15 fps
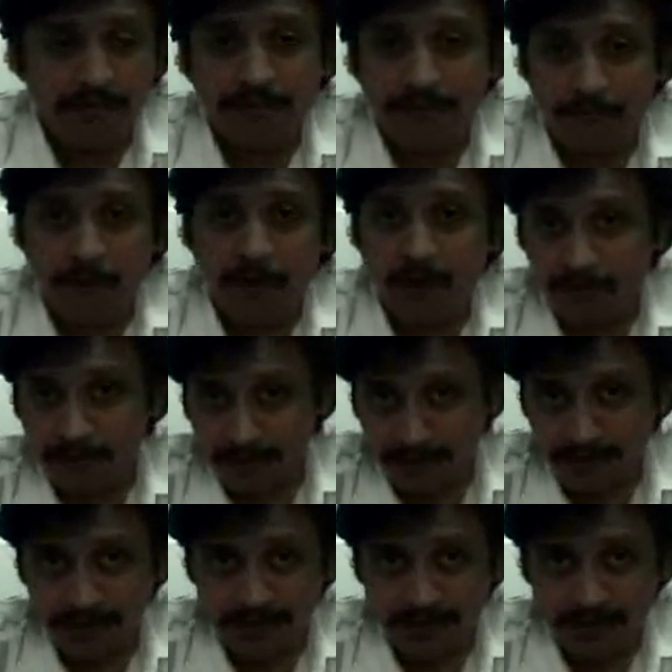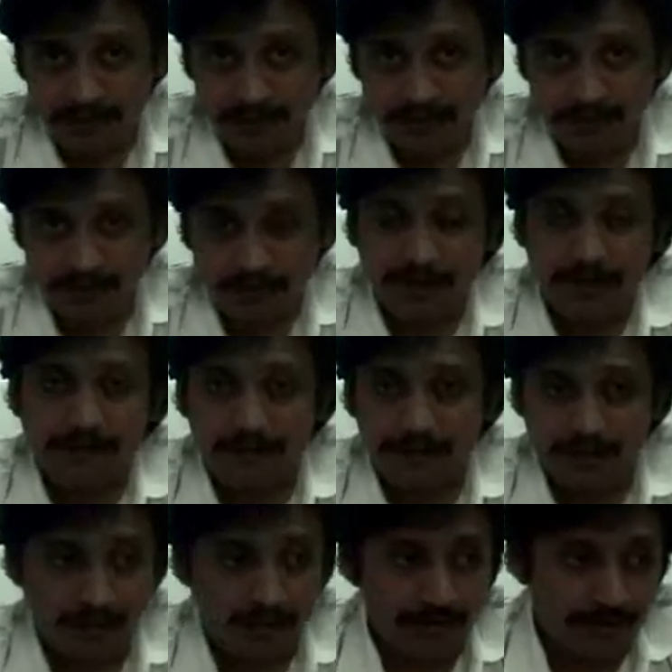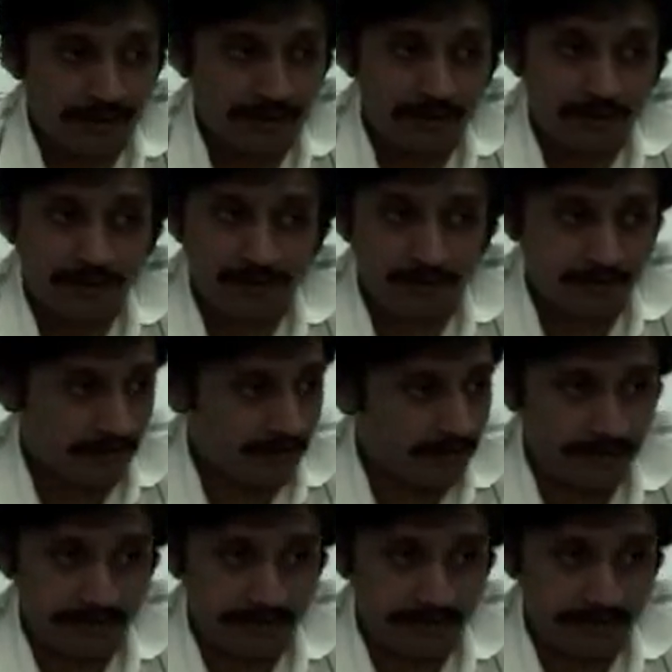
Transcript: we promised to give any dowry. So